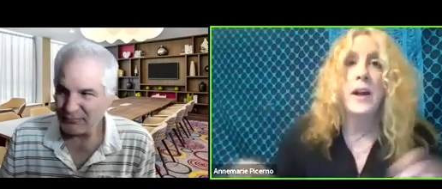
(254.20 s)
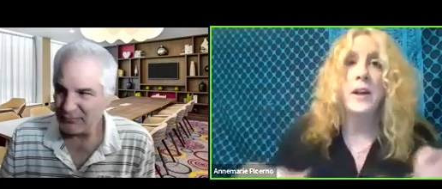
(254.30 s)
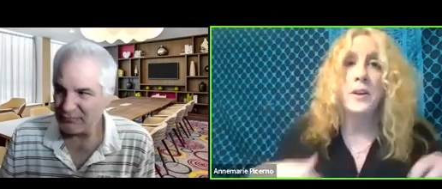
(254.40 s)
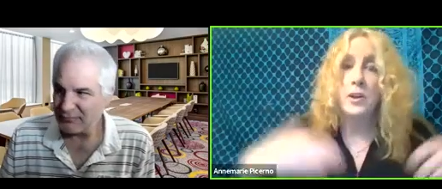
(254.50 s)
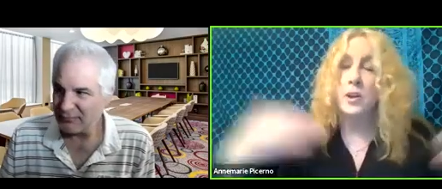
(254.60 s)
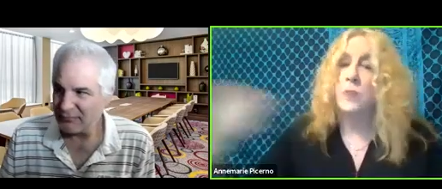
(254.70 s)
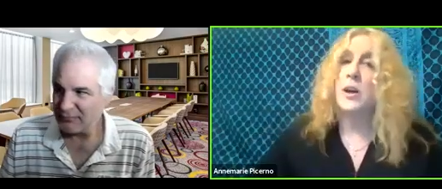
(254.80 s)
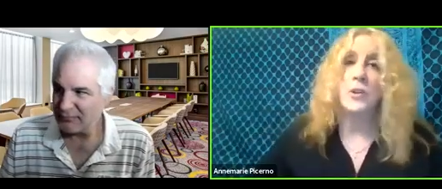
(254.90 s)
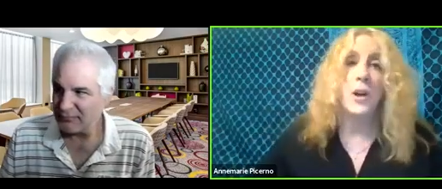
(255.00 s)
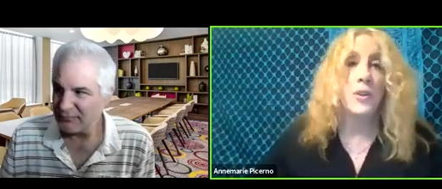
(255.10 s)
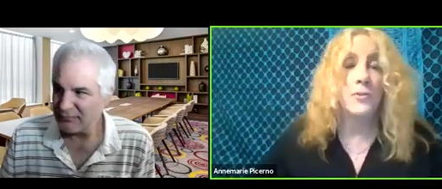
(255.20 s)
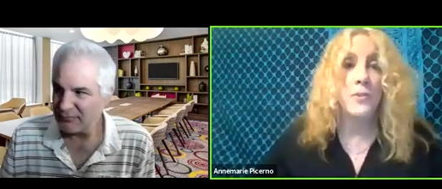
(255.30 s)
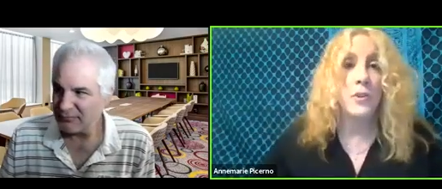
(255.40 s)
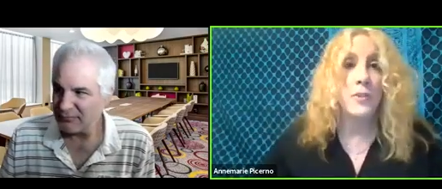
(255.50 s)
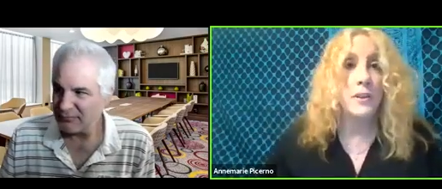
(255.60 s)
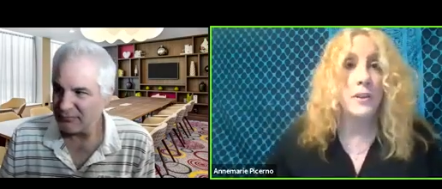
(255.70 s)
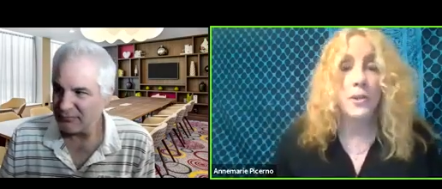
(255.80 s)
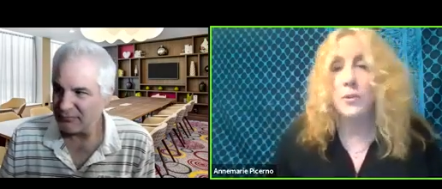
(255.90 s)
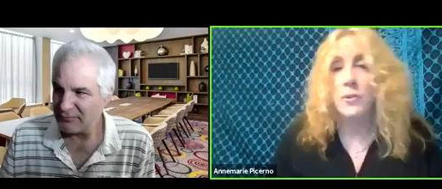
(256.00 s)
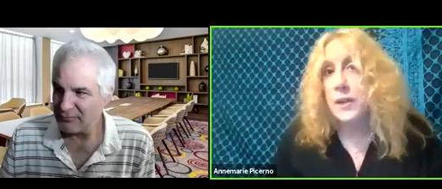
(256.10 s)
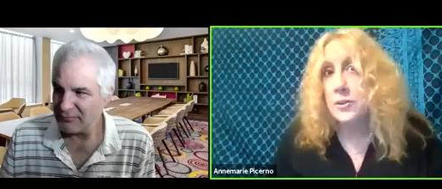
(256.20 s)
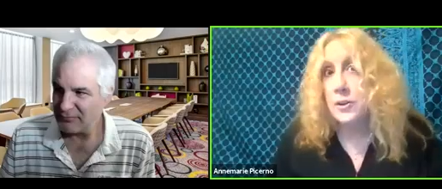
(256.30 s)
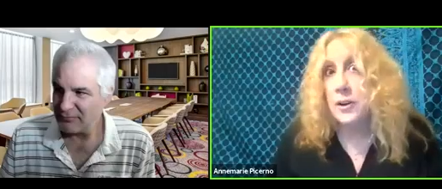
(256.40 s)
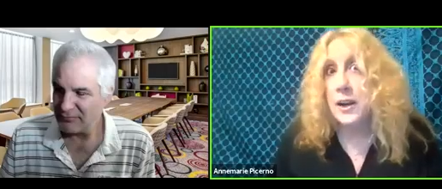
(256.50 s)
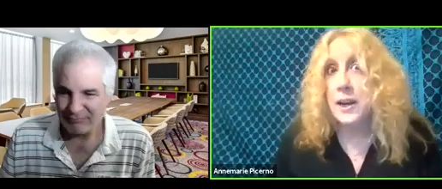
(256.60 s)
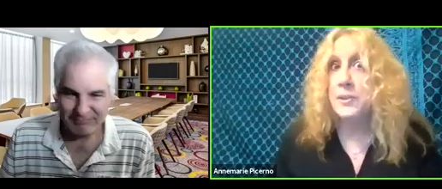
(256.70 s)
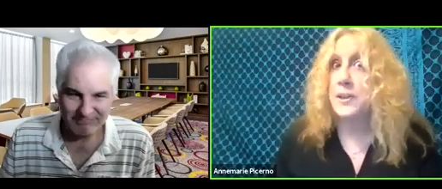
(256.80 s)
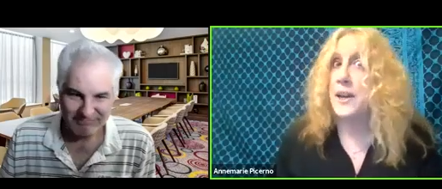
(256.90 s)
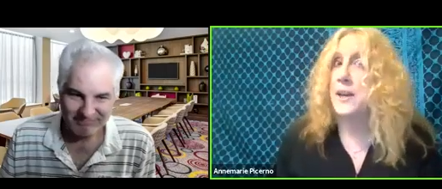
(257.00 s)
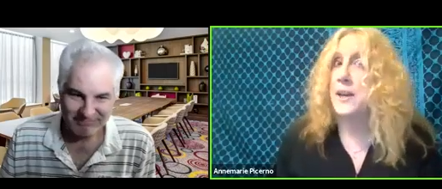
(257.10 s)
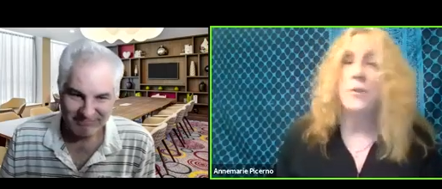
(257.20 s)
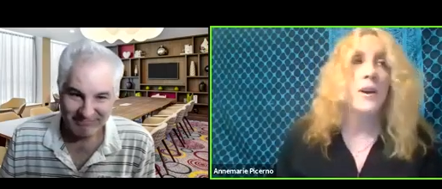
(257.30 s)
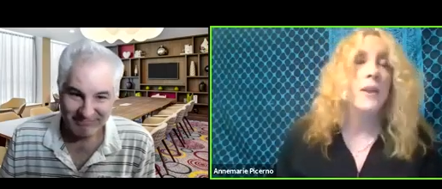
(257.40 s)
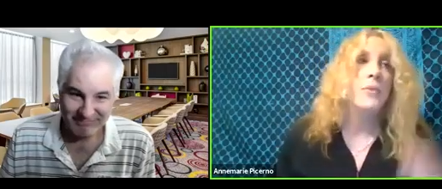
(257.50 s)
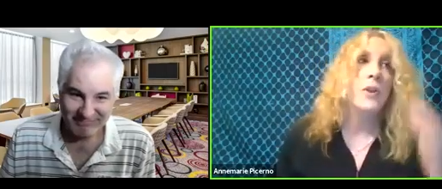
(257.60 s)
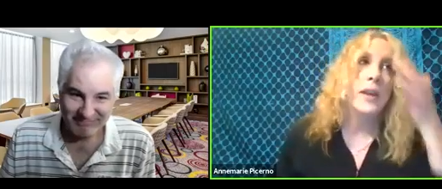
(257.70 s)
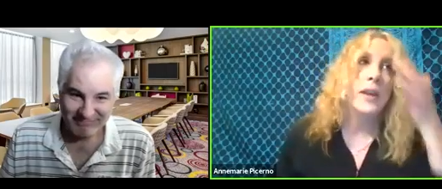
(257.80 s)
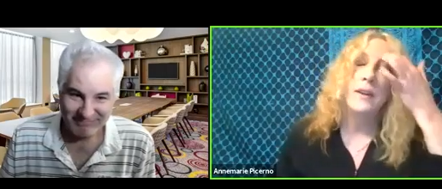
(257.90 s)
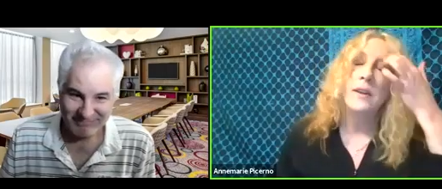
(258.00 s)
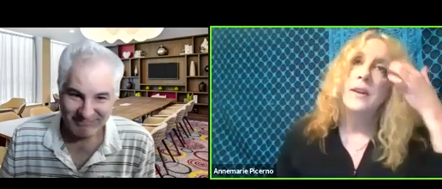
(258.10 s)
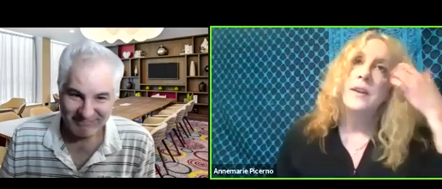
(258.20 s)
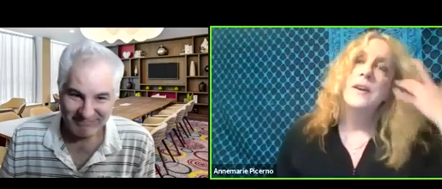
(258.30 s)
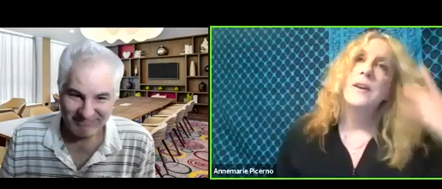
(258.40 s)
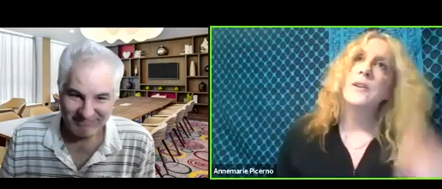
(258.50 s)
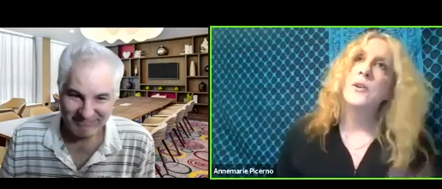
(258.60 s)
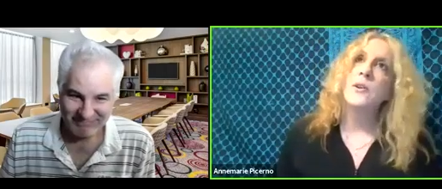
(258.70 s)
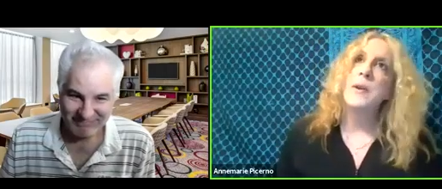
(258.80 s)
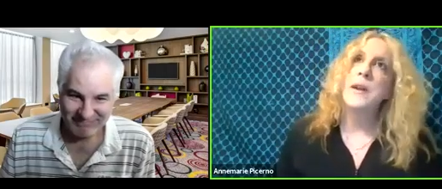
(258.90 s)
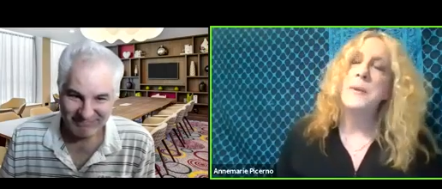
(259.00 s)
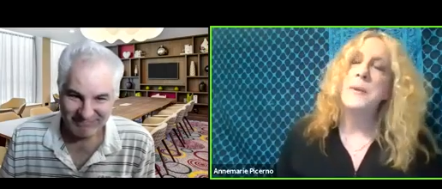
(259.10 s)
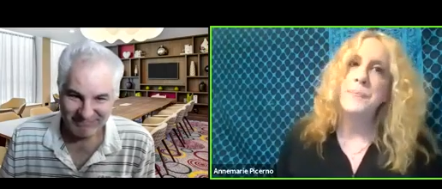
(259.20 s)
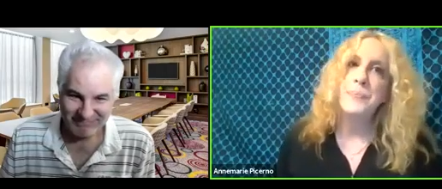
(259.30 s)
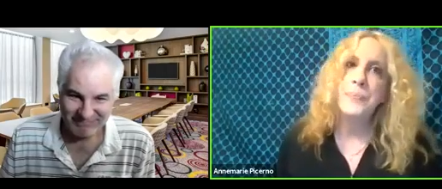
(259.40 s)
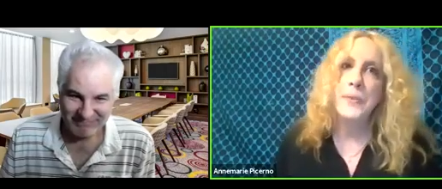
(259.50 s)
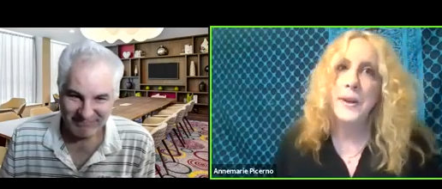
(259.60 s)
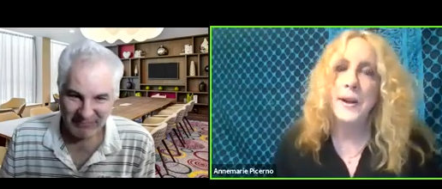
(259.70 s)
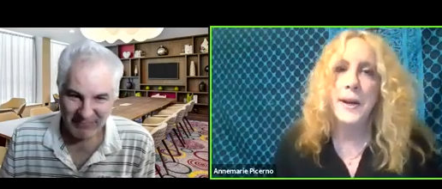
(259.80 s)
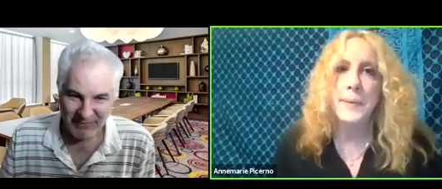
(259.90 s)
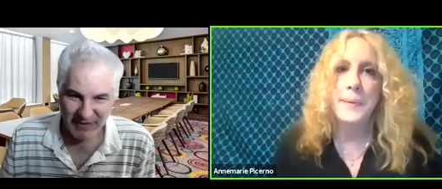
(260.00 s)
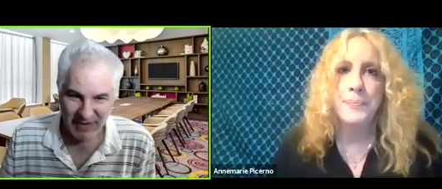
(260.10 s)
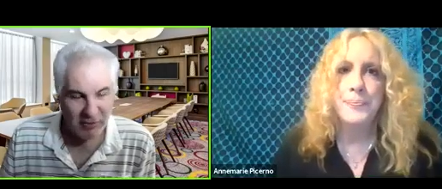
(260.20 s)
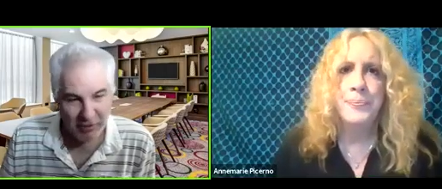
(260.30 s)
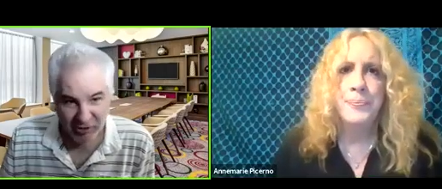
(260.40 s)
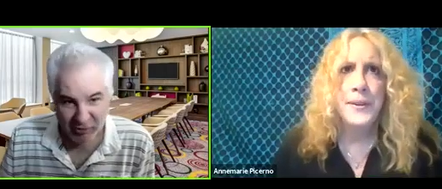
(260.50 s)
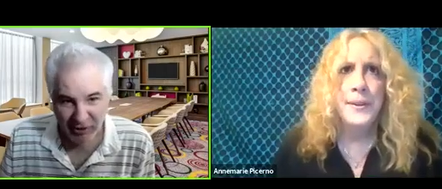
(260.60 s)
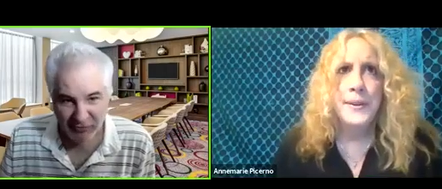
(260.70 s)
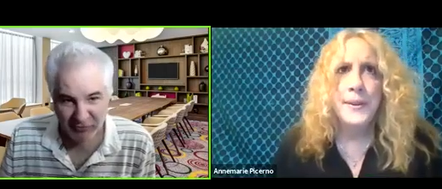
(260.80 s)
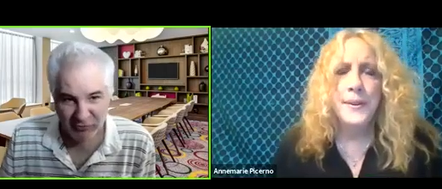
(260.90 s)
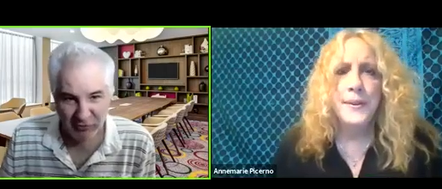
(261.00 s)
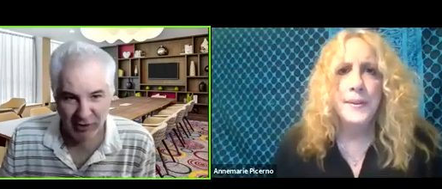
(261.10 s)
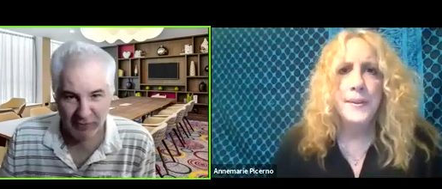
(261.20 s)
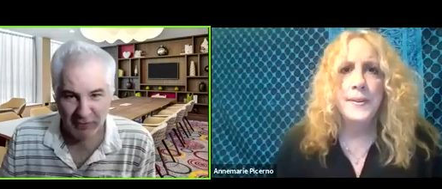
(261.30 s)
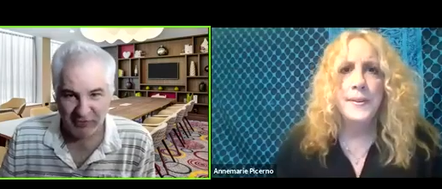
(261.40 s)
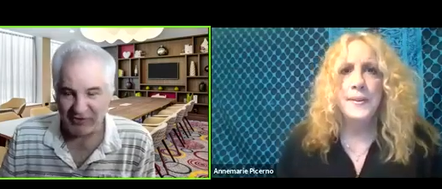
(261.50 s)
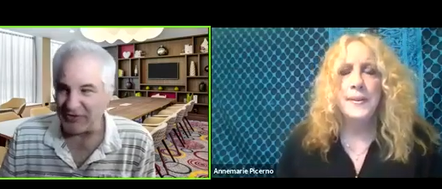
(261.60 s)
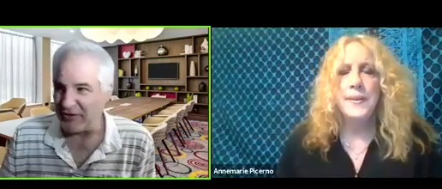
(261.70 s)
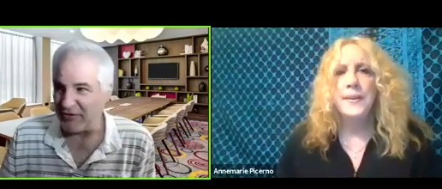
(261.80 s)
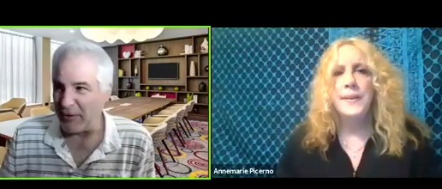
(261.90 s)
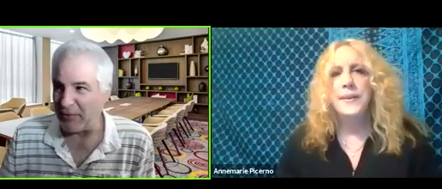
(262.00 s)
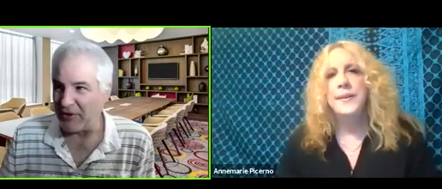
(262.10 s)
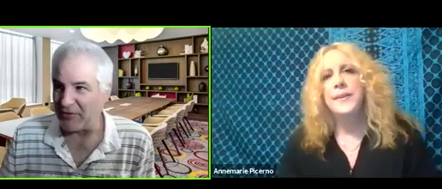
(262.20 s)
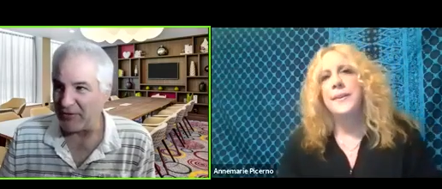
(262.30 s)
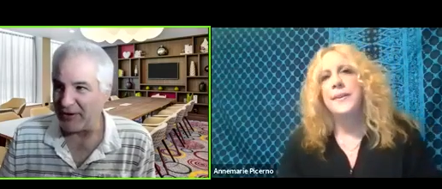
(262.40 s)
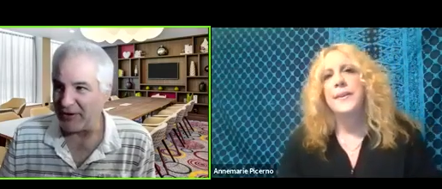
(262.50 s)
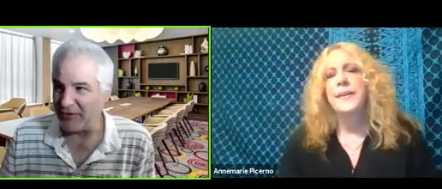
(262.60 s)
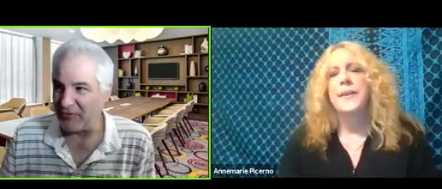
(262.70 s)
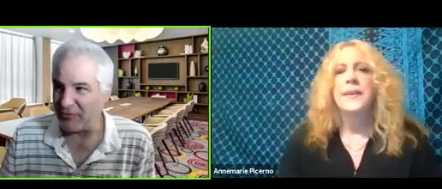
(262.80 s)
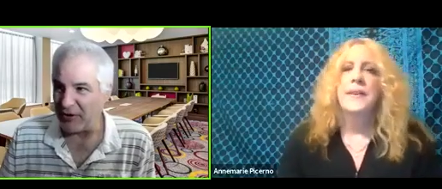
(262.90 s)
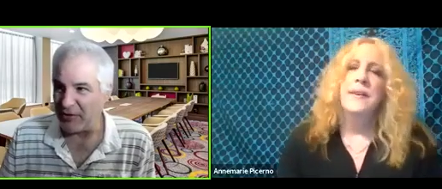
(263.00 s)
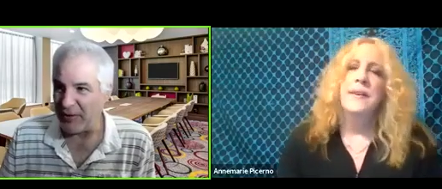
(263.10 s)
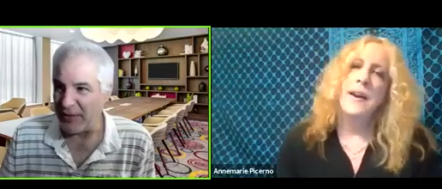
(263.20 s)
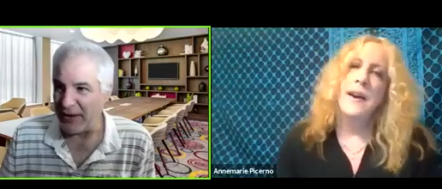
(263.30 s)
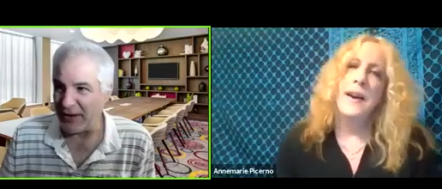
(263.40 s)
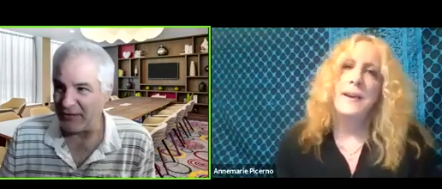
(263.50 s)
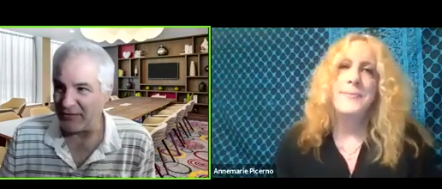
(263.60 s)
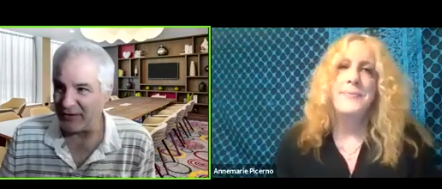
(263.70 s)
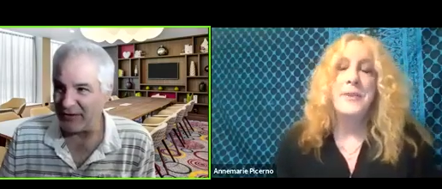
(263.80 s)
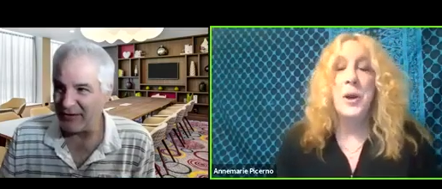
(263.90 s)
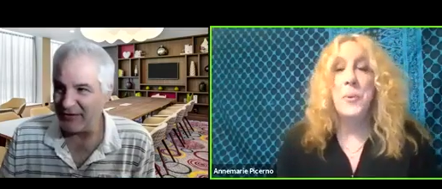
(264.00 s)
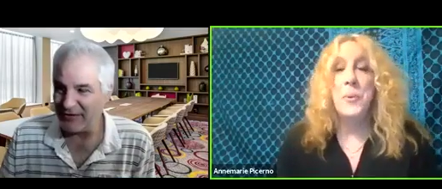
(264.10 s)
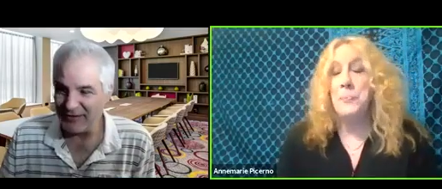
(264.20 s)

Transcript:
Speaker 1: and you can watch all these full videos. So Instagram's kind of where I'm looking a little bit. Um,
Speaker 2: and you were a Twitter Twitter person too. Remember you told me Twitter way uh, back. To- you
Speaker 1: know,